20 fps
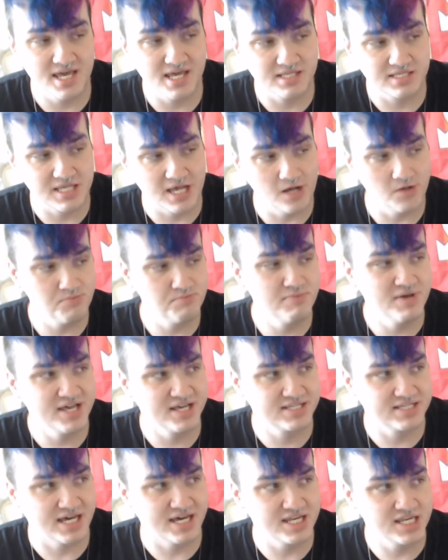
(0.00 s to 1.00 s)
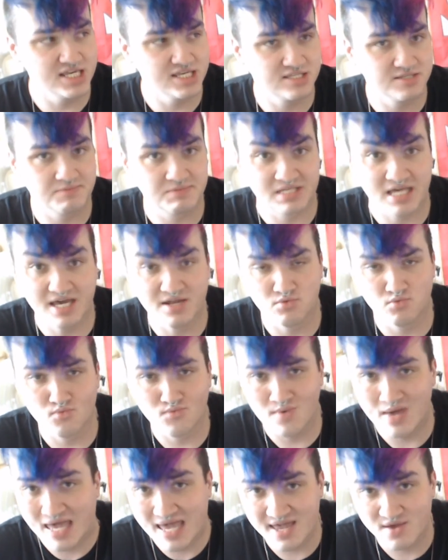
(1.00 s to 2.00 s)
It's helped my anxiety subside
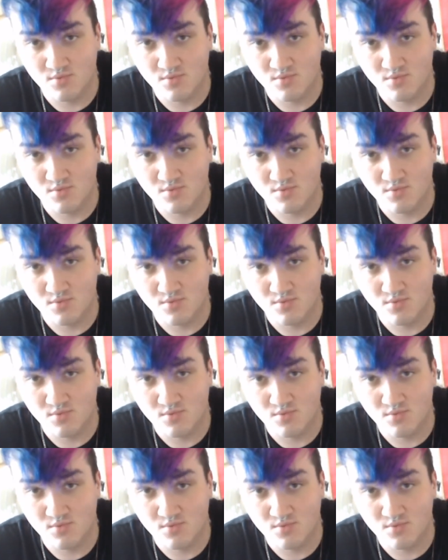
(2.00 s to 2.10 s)
way